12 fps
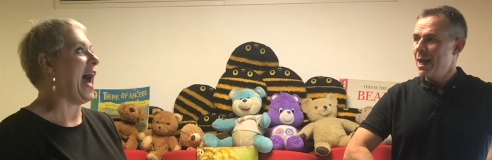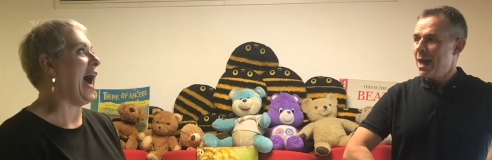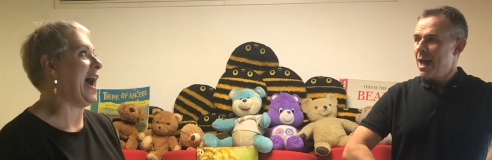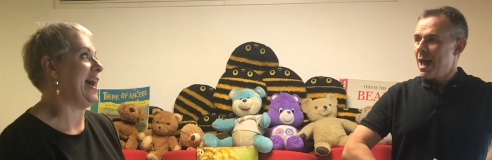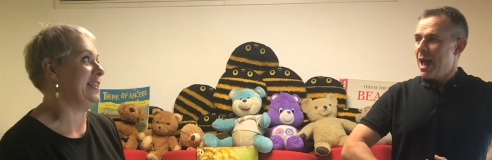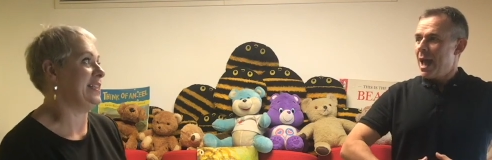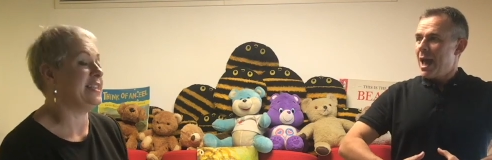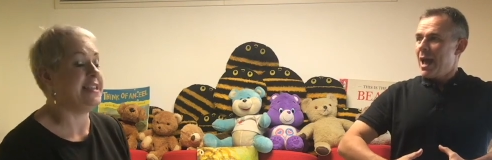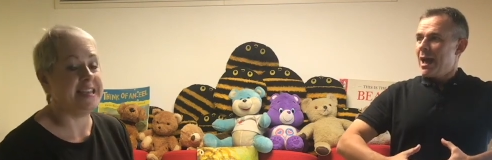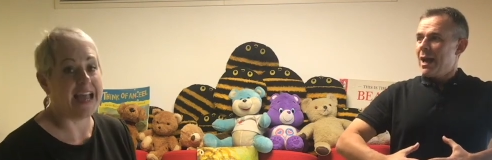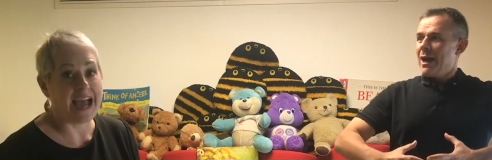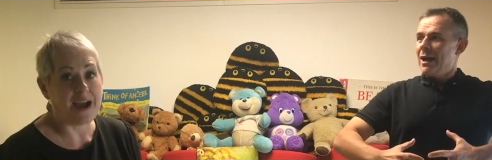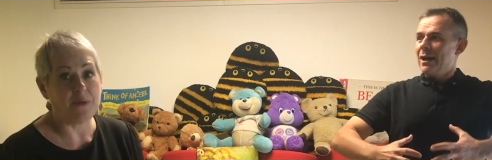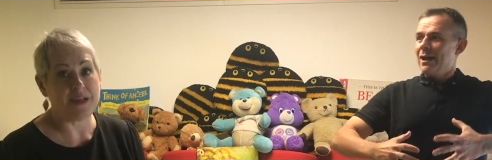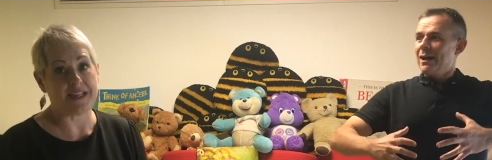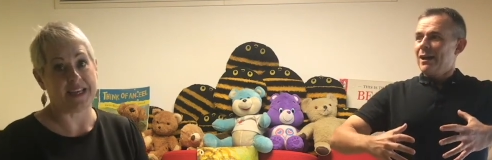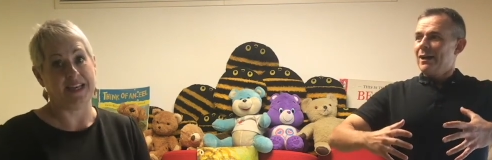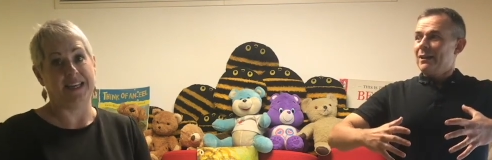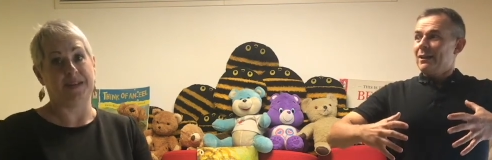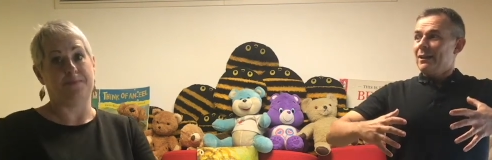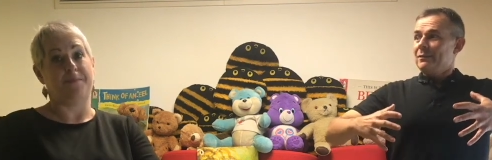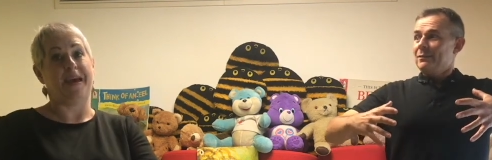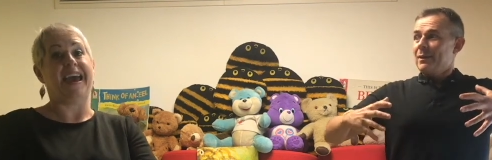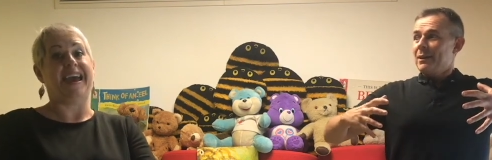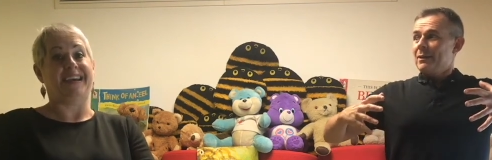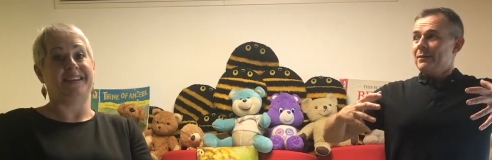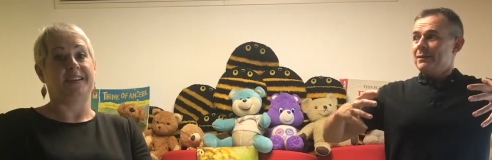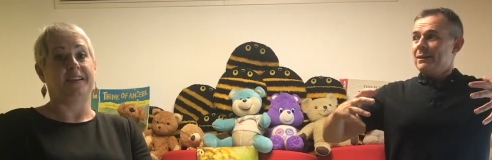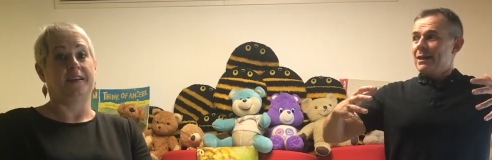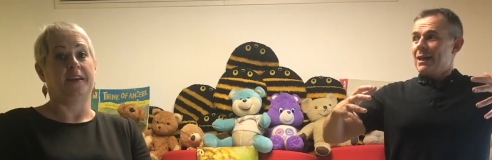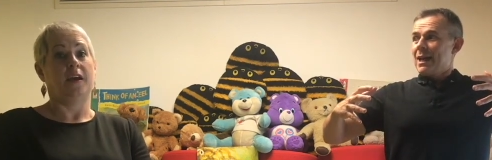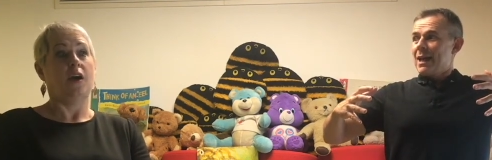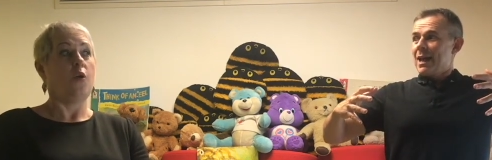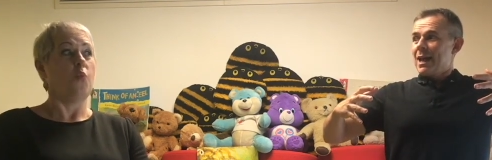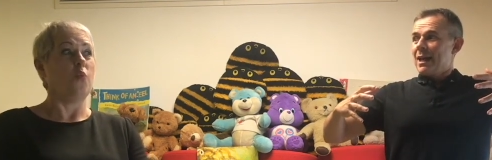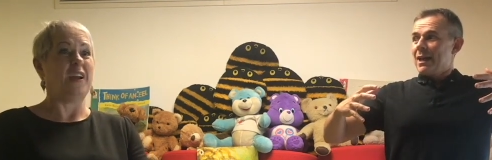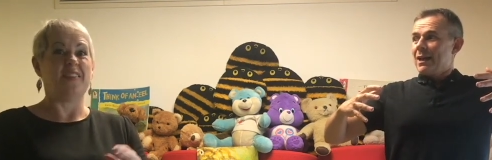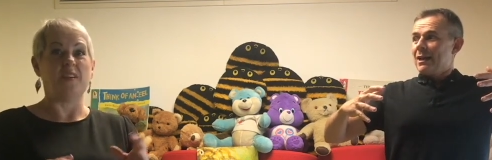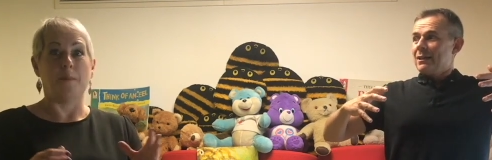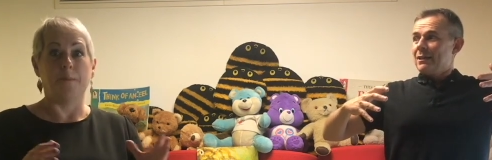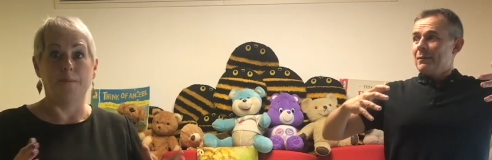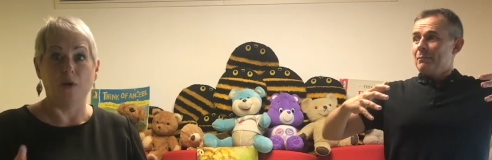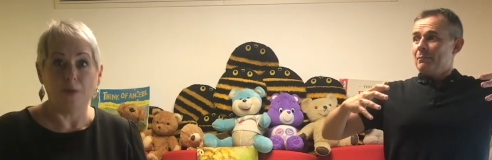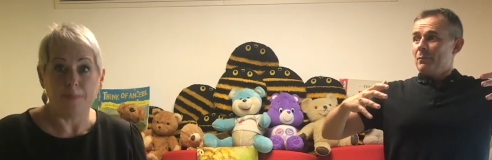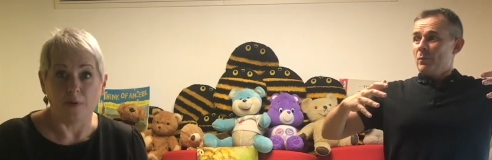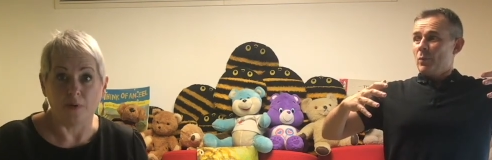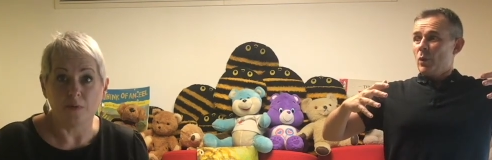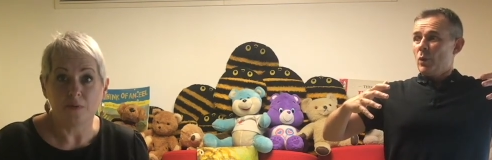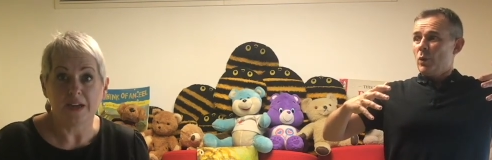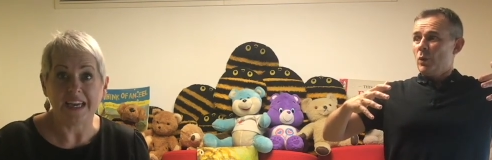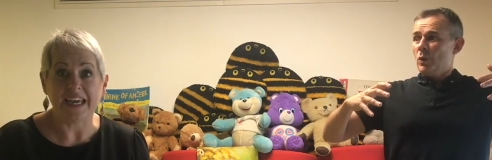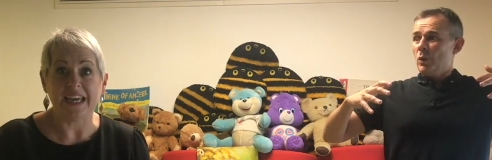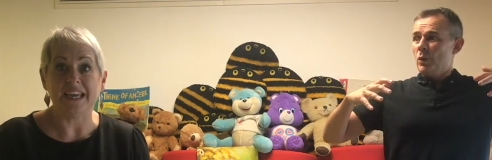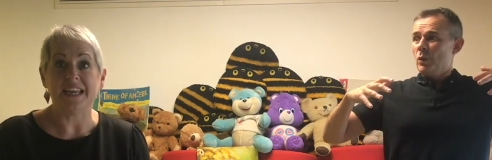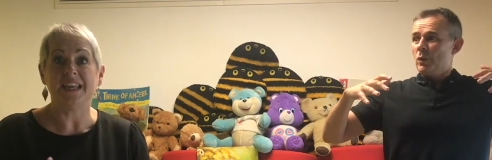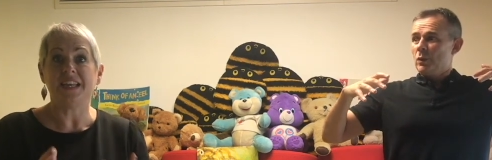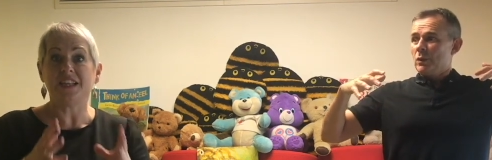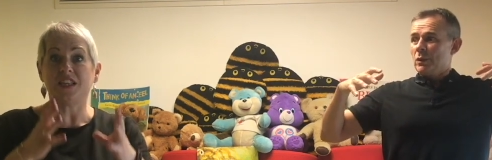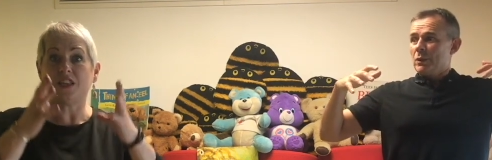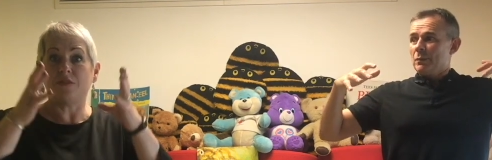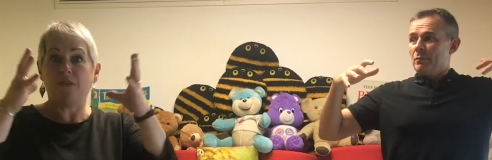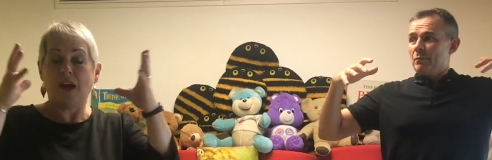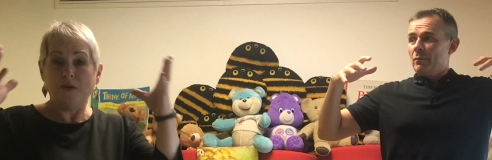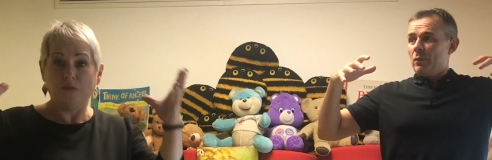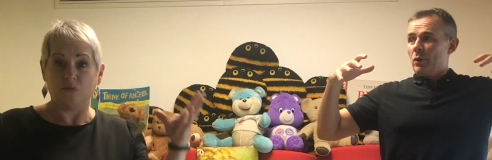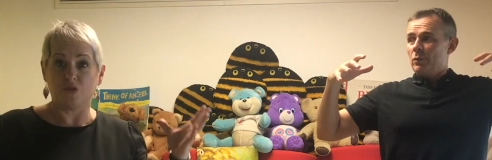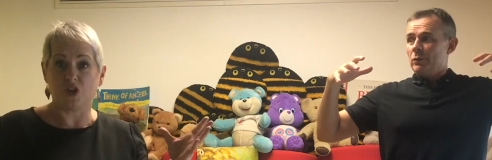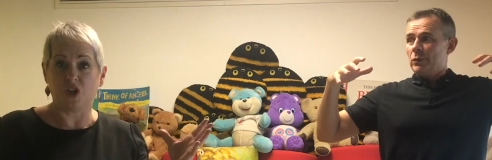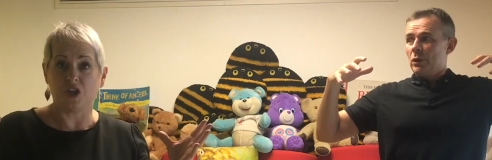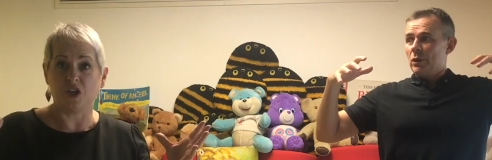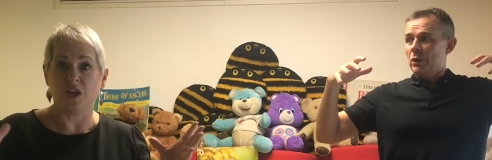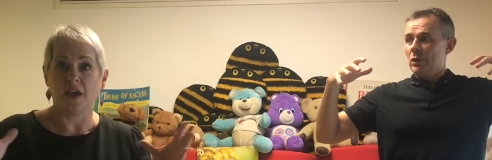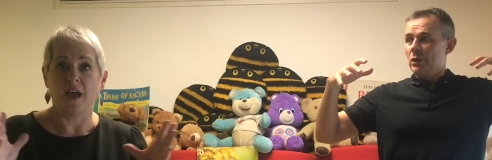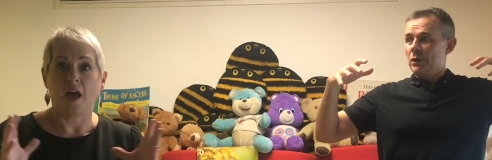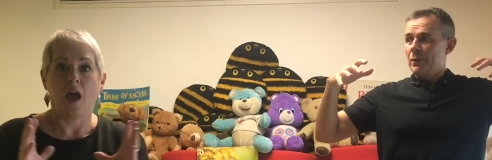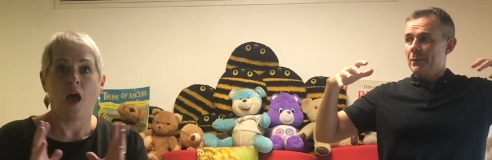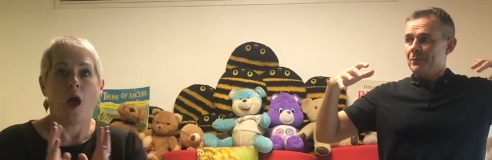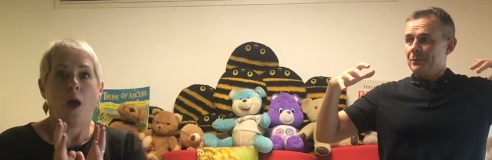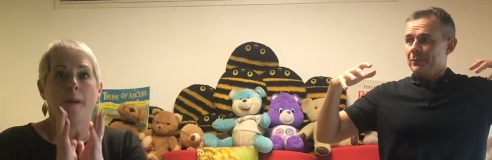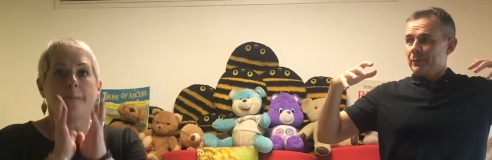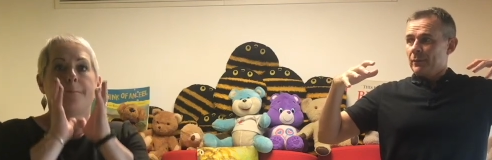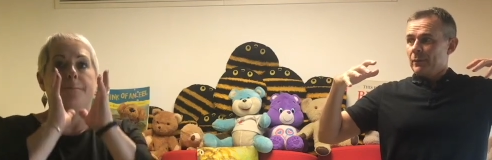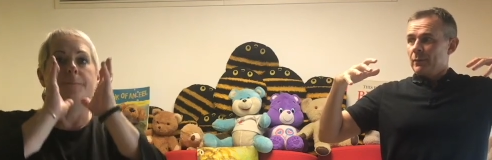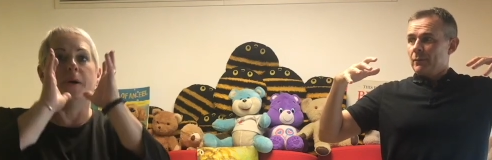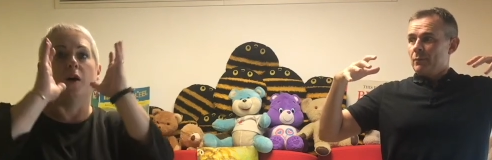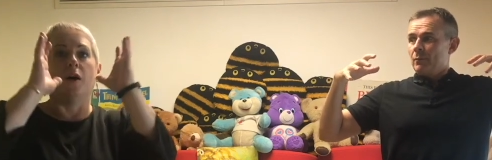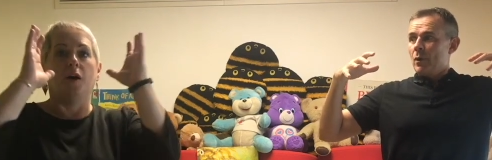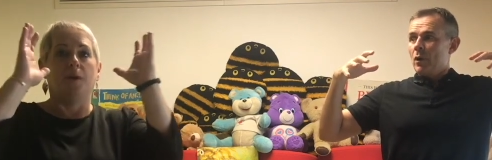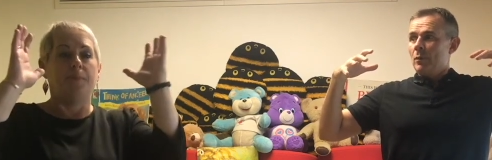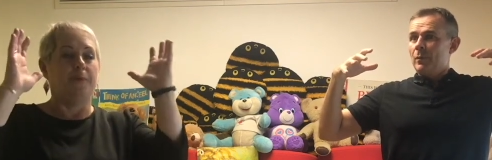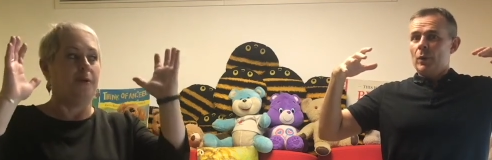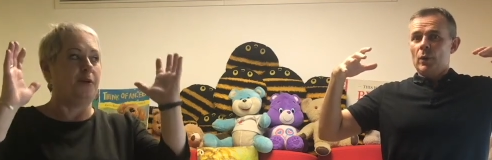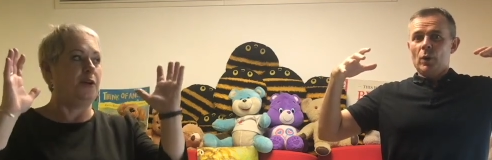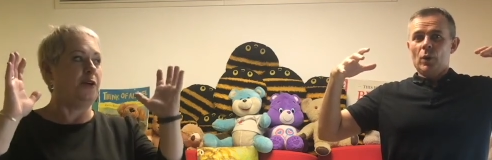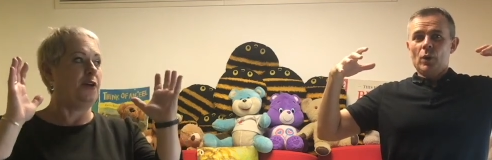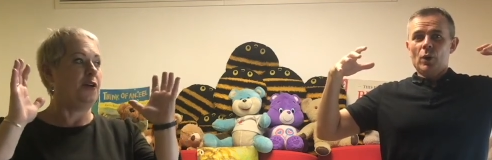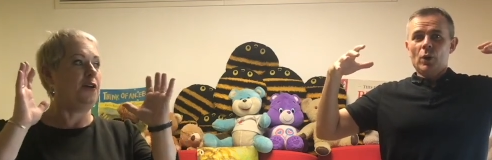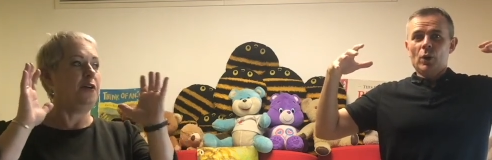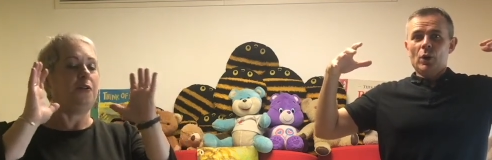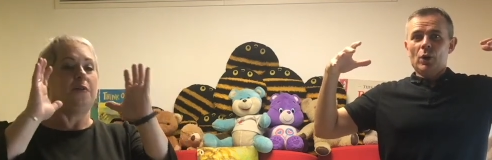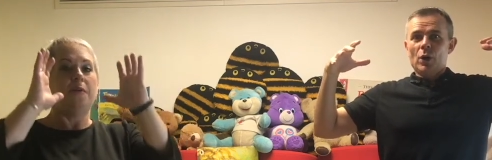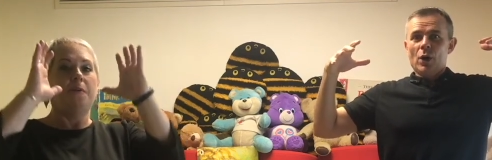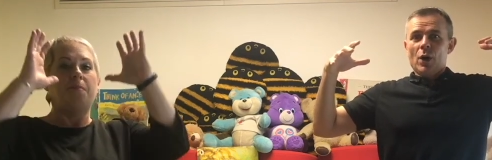Speaker 1: And now he's in his bed with a bubble in his throat. Bubble,